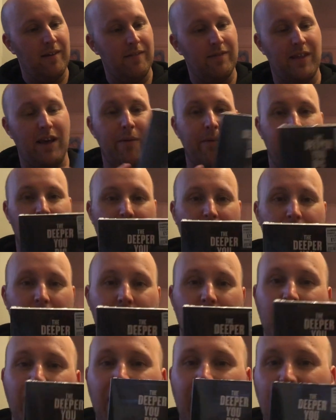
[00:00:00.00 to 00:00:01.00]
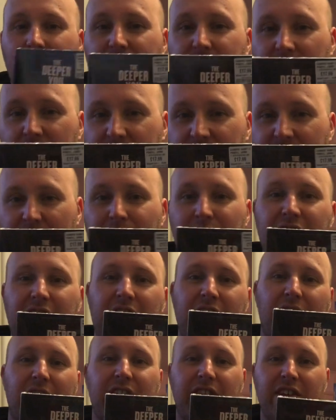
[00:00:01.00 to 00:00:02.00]
there we go. And it says
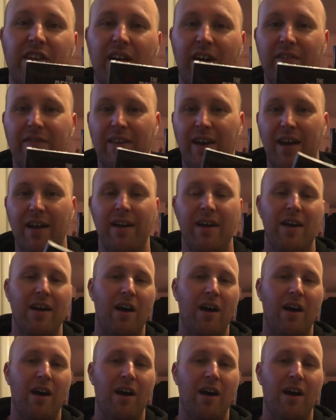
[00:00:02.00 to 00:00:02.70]
17.99 there.